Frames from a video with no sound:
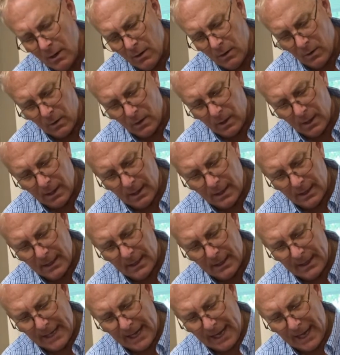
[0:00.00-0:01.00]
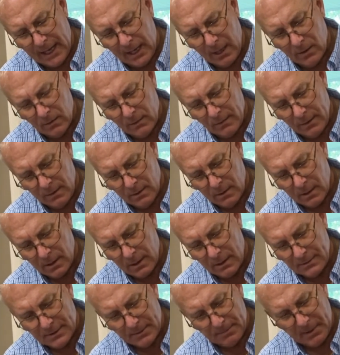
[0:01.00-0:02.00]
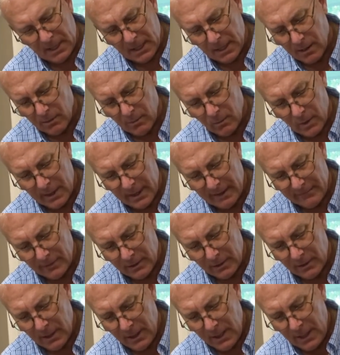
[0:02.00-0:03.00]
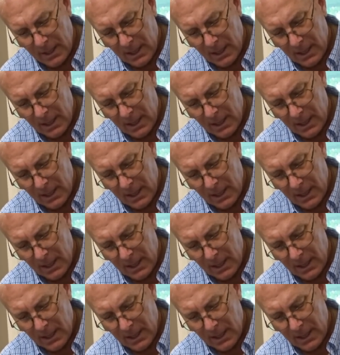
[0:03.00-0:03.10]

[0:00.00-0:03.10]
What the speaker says: or an angled look, depending on whatever